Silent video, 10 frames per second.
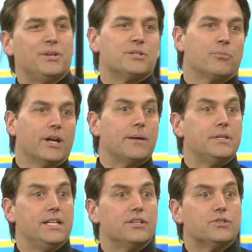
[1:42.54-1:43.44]
Bishop Brady, I'm
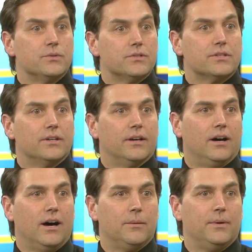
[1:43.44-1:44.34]
the Dean of Students,
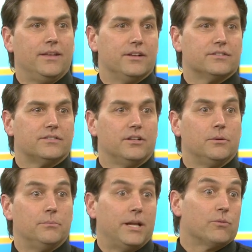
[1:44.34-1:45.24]
and there's, you
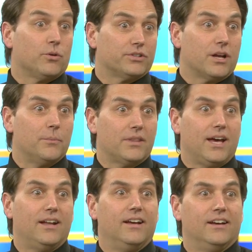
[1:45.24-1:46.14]
know, many roles that come with that.